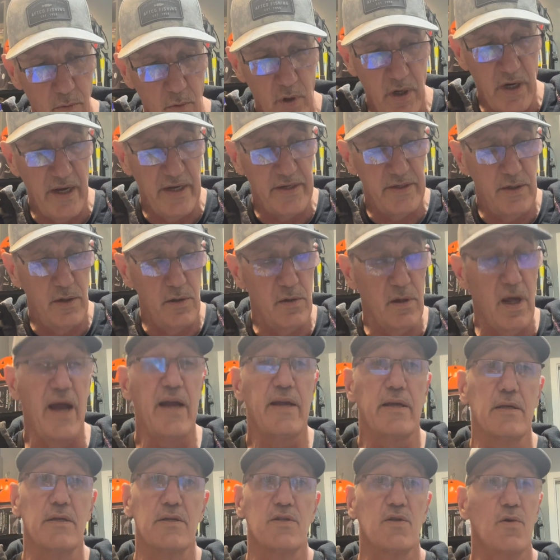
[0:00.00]
What I do
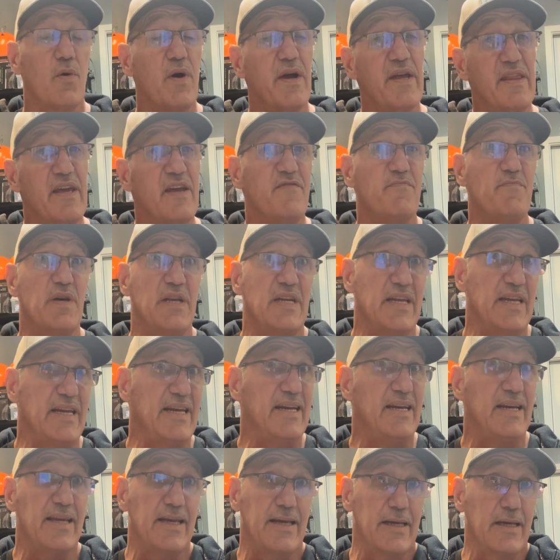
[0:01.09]
like is the way they've been
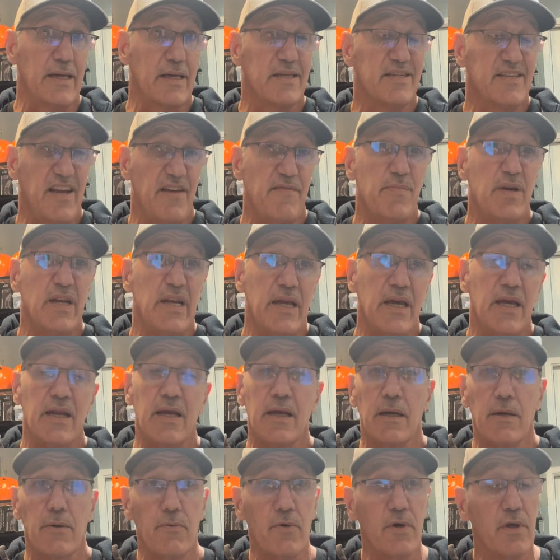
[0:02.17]
eating it, because they've been hitting
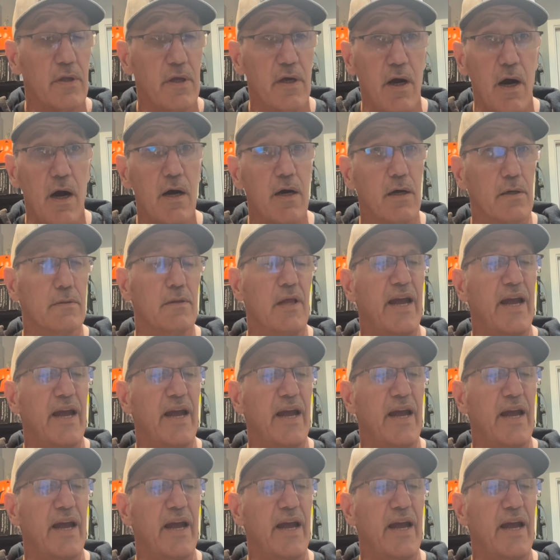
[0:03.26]
it really hard.